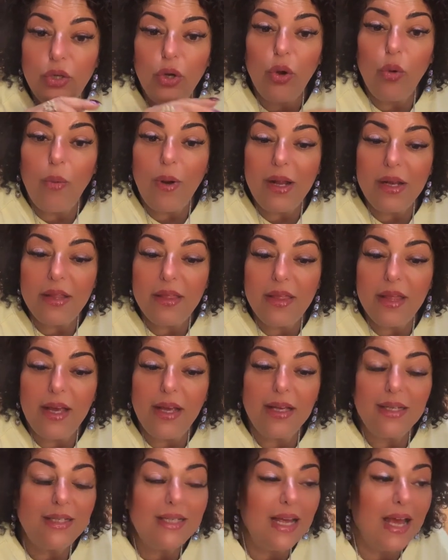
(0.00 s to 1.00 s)
Do one
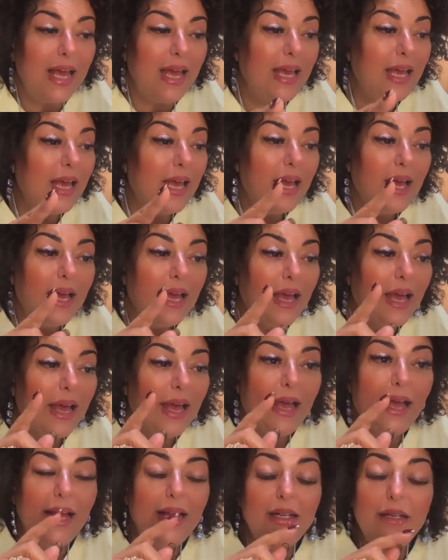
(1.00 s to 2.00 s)
thing a day.
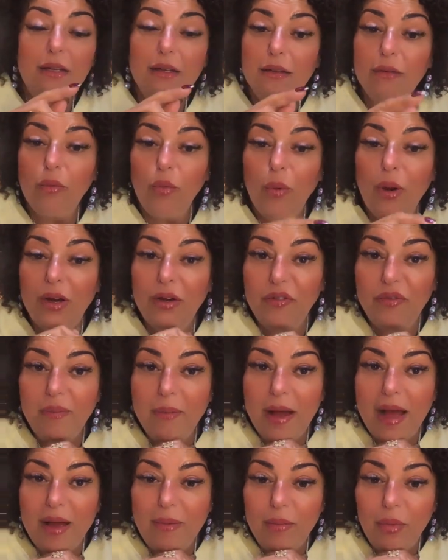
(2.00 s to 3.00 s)
And one
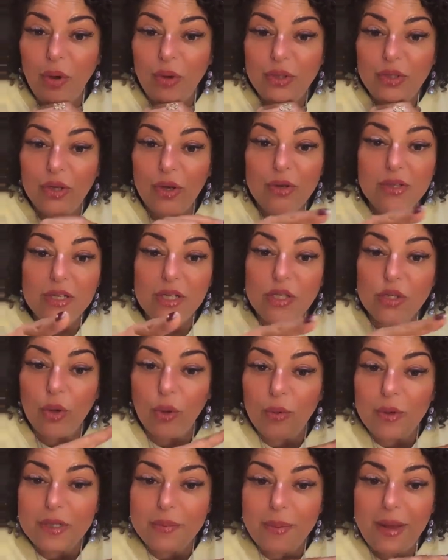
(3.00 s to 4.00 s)
of my mottos is
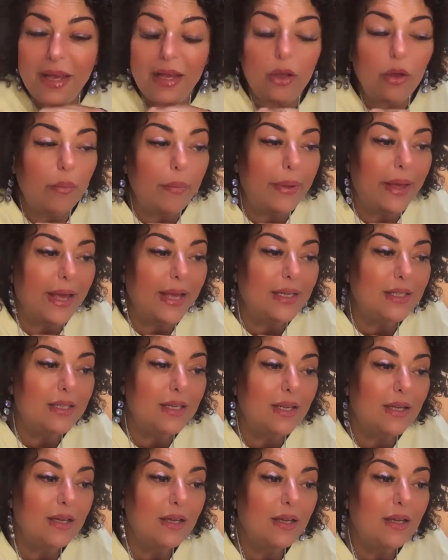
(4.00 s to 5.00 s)
always make your
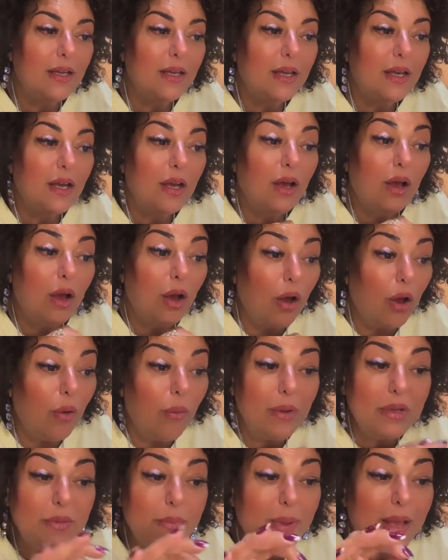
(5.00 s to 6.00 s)
bed.
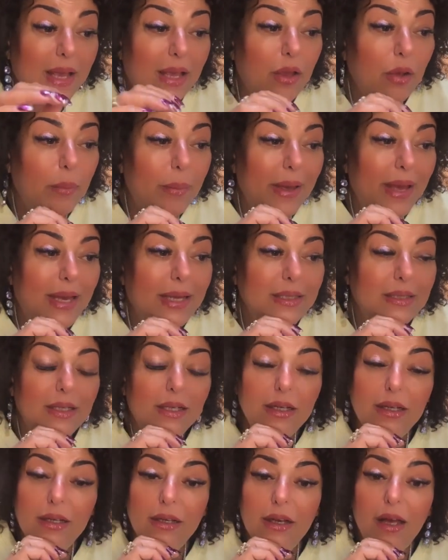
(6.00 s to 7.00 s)
Always make your
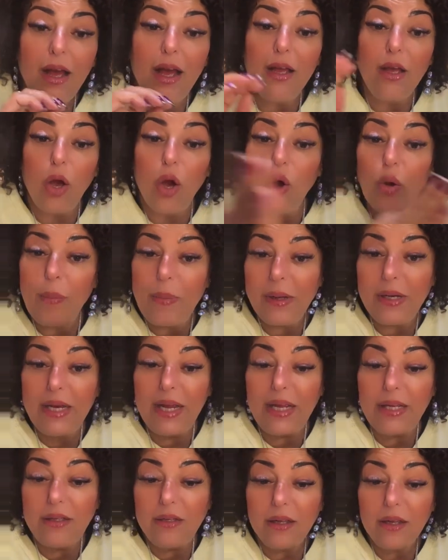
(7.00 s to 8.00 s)
bed. I
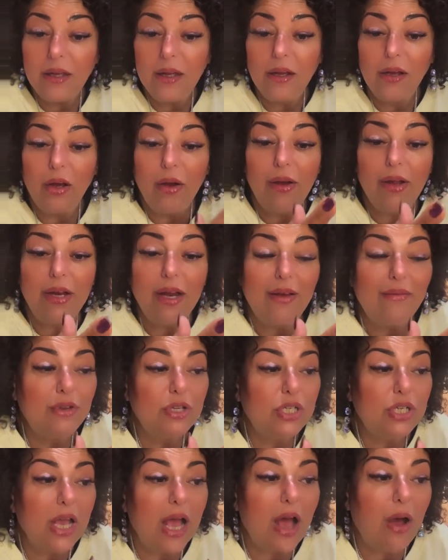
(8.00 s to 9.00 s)
open it, go and
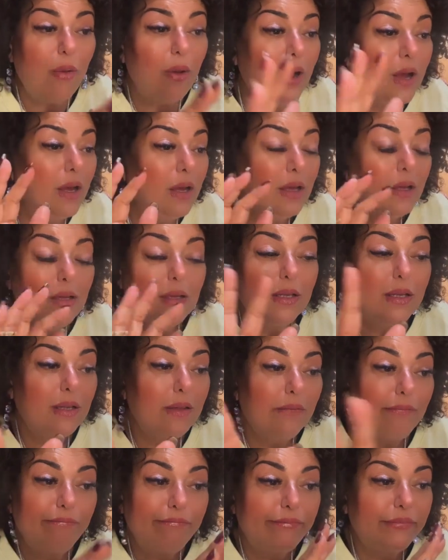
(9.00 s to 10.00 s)
have a shower,
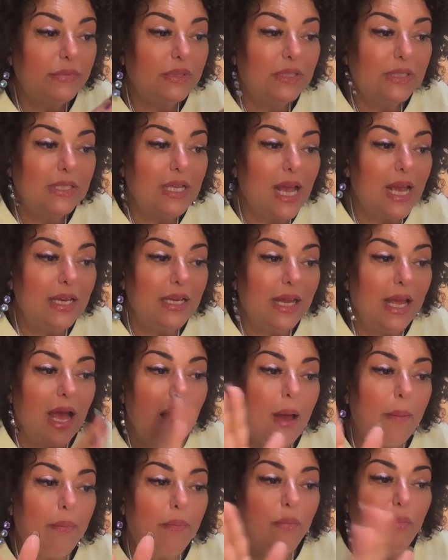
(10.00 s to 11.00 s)
tidy
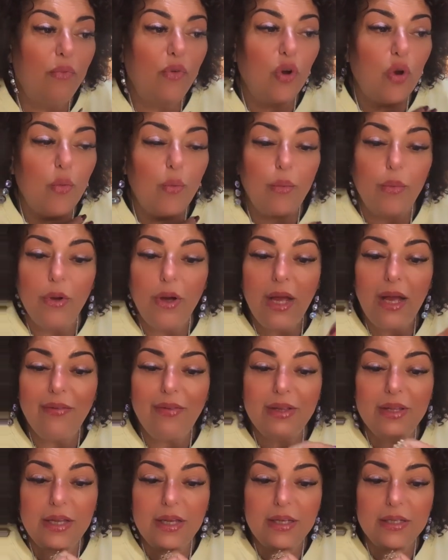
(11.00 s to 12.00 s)
up, boom,
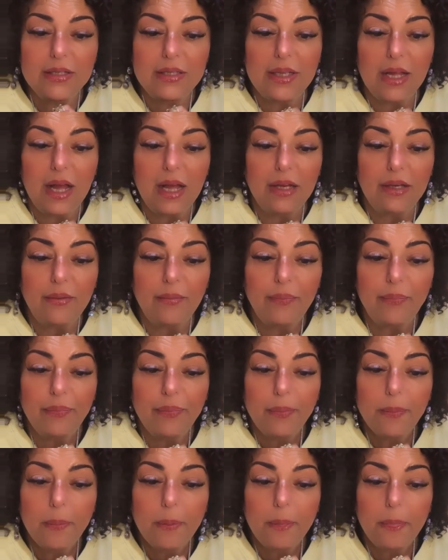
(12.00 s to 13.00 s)
everything is done.
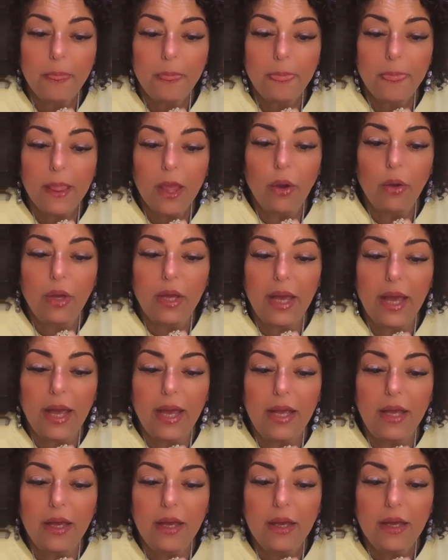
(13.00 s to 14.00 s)

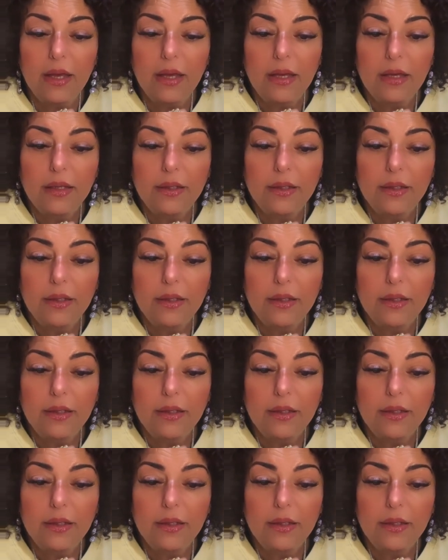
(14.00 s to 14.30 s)
Okay?